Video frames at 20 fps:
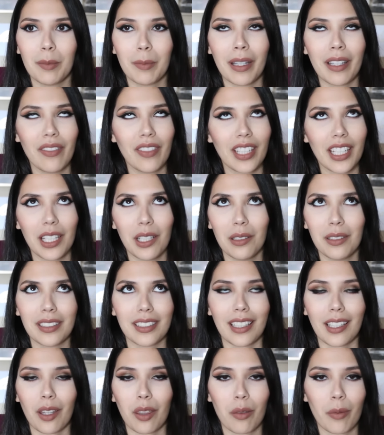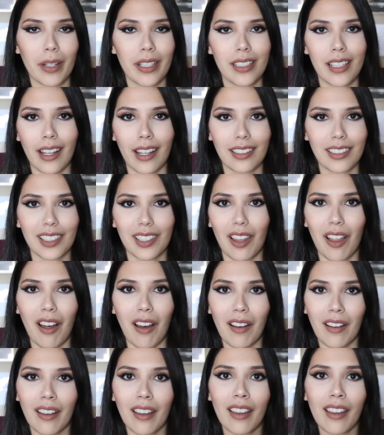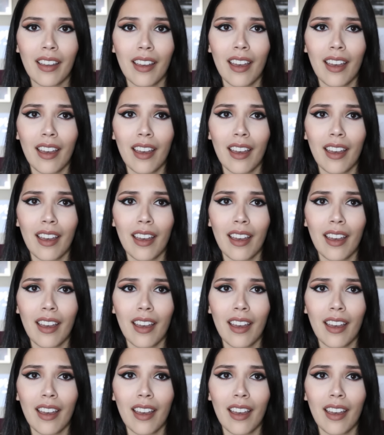My video was like 3 seconds long.